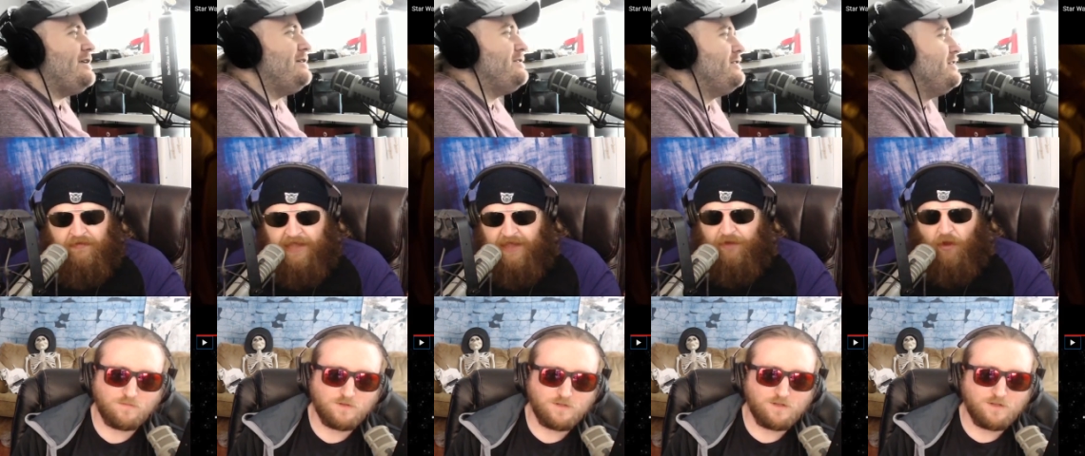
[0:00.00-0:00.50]

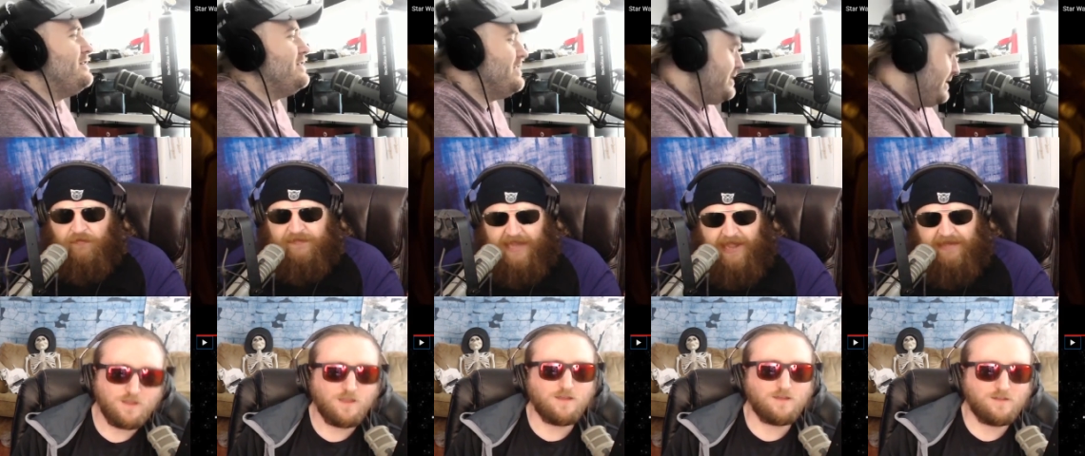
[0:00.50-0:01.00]
Speaker 1: Yeah, they're all
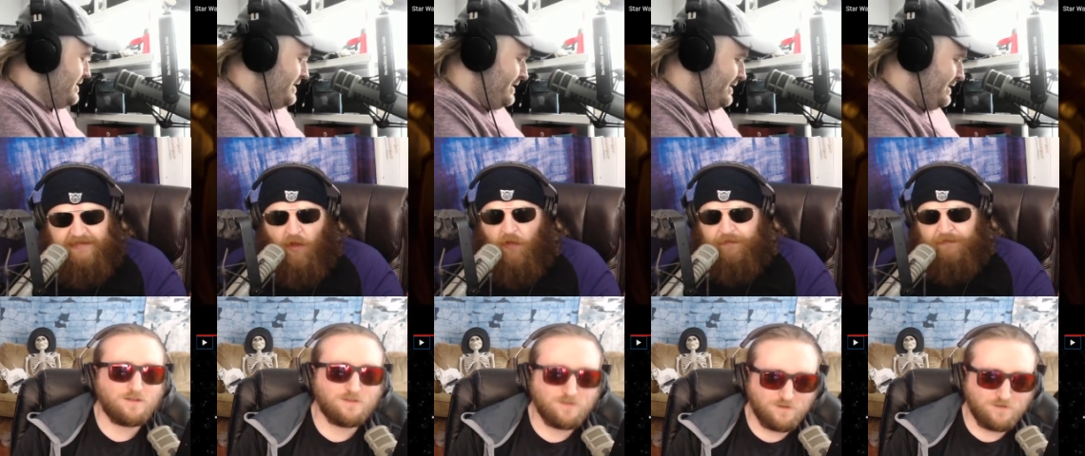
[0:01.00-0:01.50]
dead.
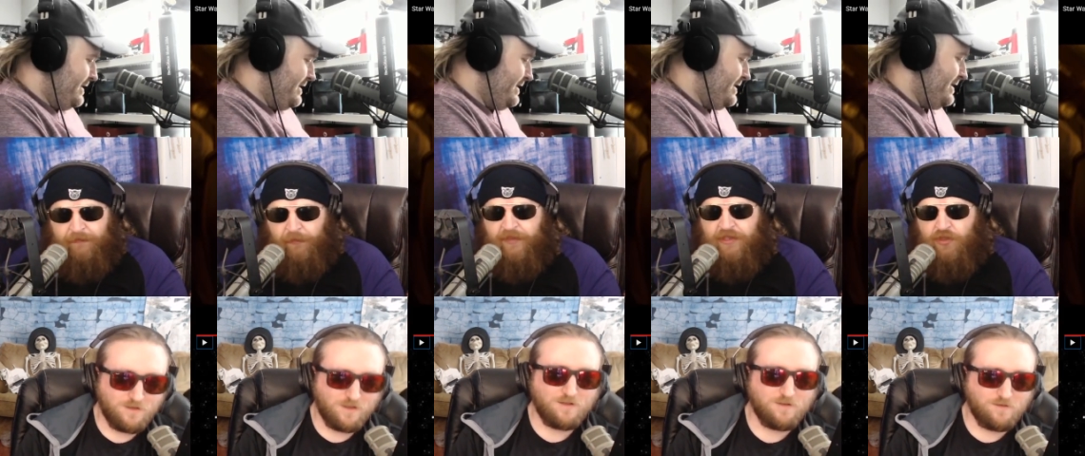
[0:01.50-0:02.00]
All the people
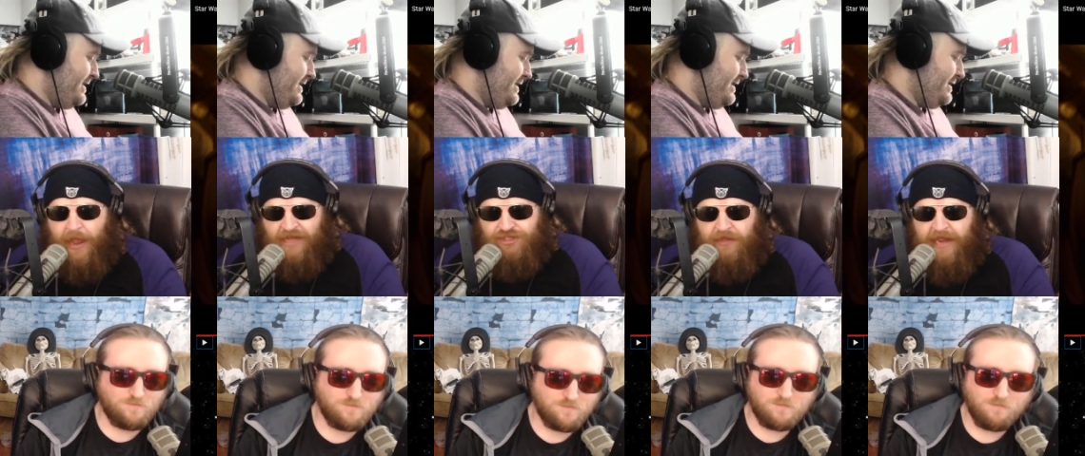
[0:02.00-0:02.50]
that you
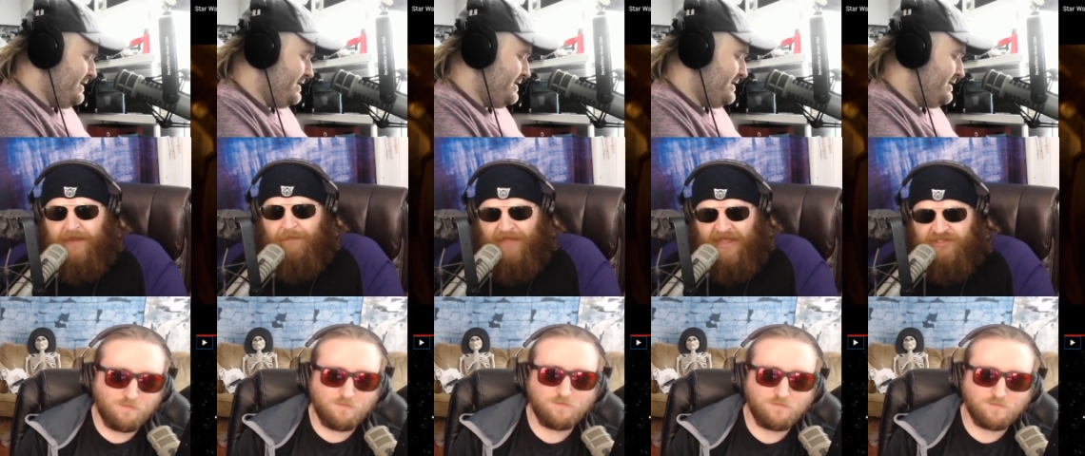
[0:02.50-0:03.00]
actually had a
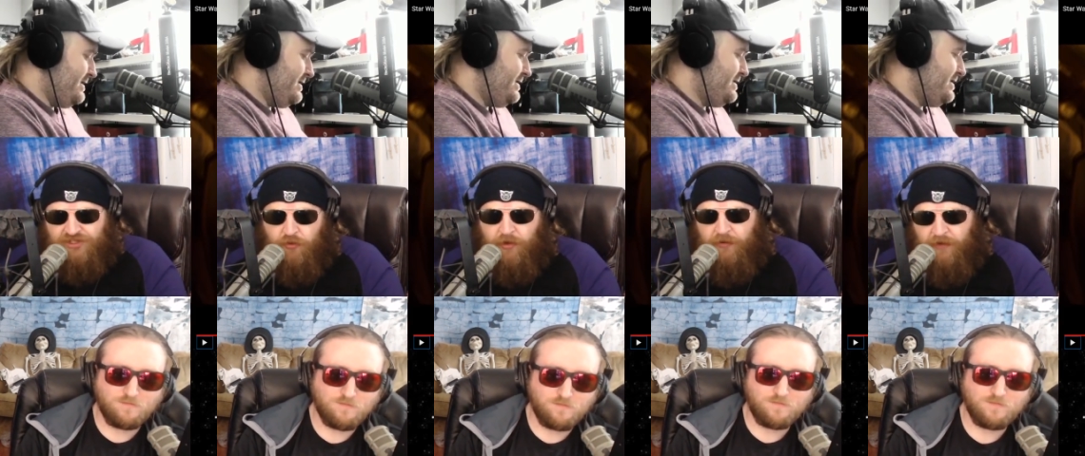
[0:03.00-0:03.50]

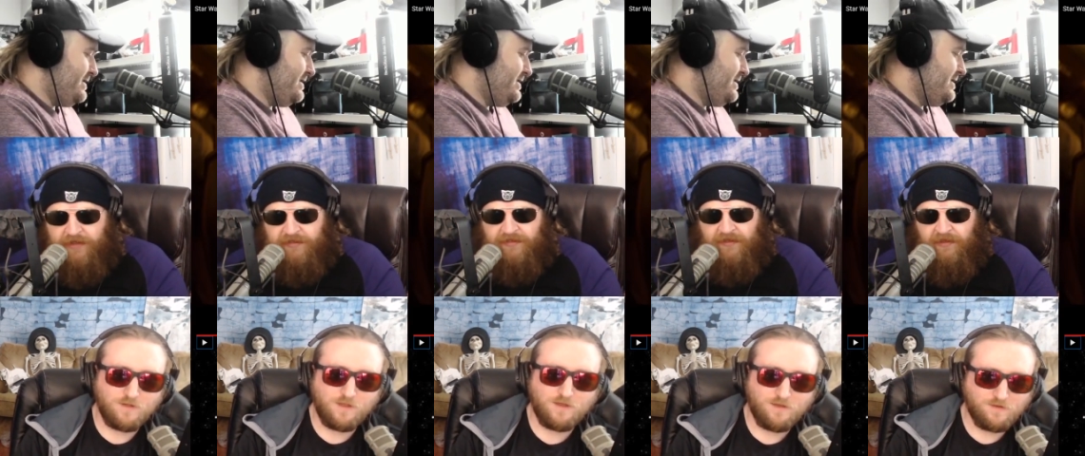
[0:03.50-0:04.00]
backstory
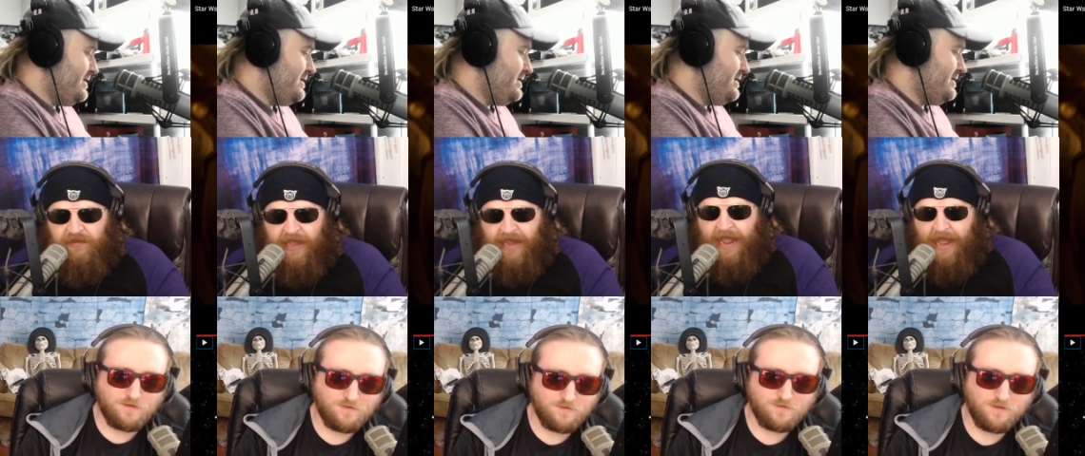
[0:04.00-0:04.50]
with
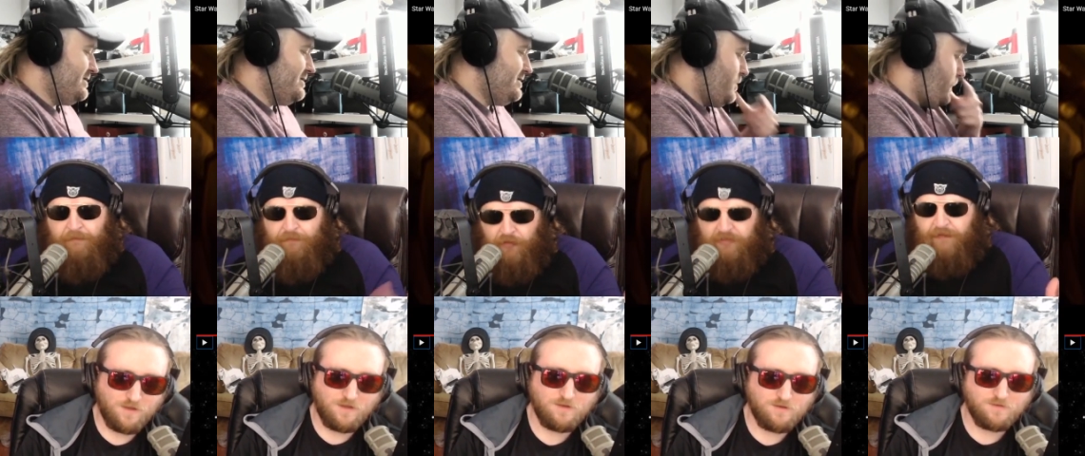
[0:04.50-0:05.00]
and and
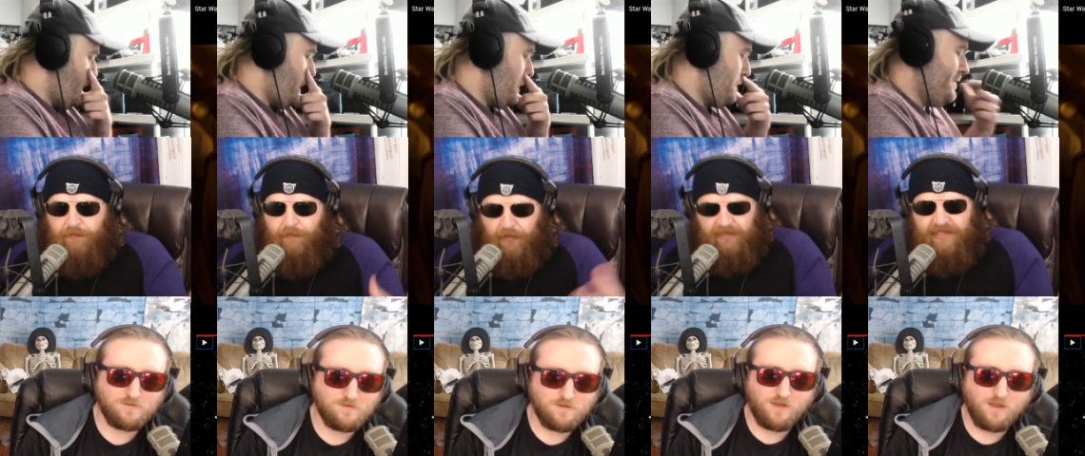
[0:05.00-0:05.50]
built up a
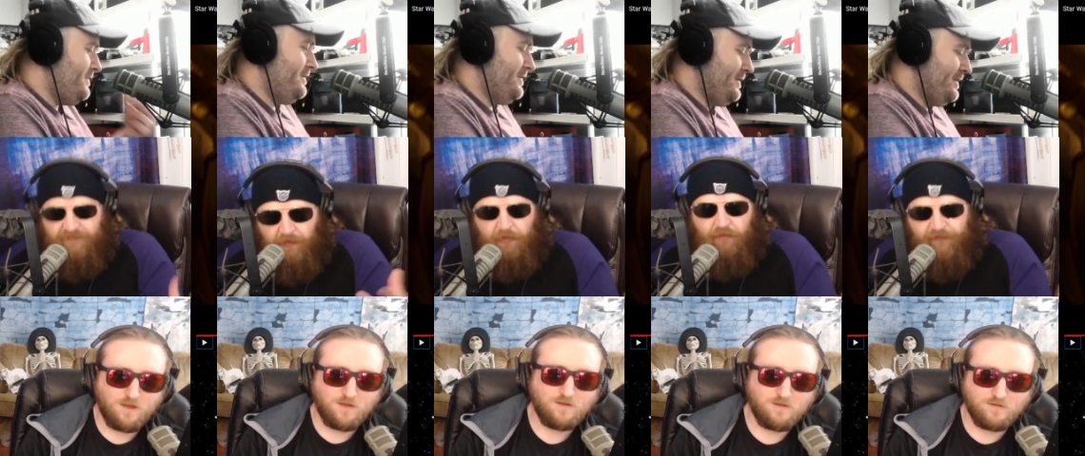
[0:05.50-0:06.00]

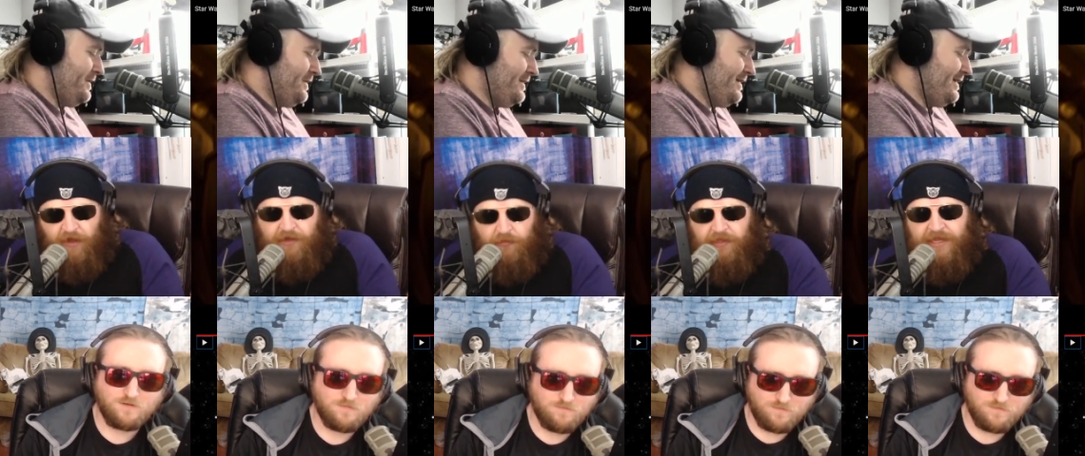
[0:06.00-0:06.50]
believable
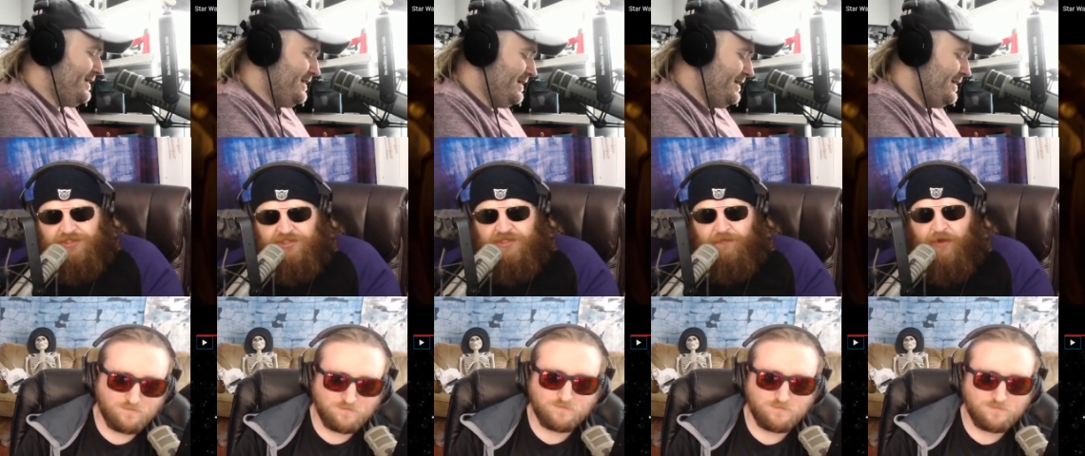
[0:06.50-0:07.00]
fucking
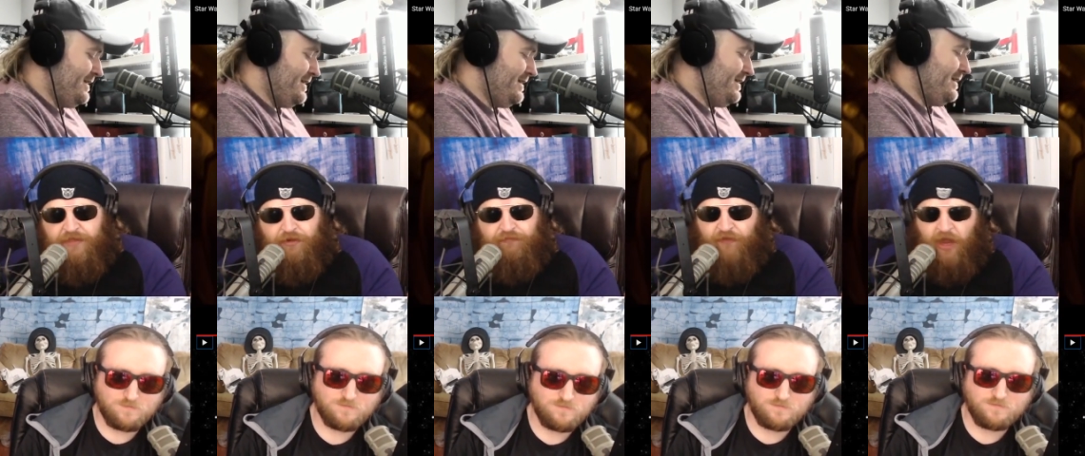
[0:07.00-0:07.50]
relationship with are
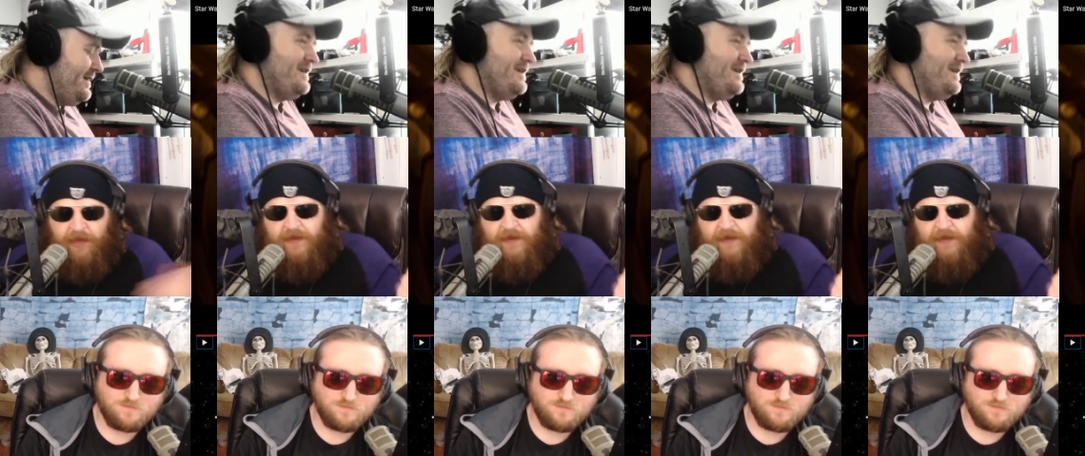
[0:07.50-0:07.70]
fucking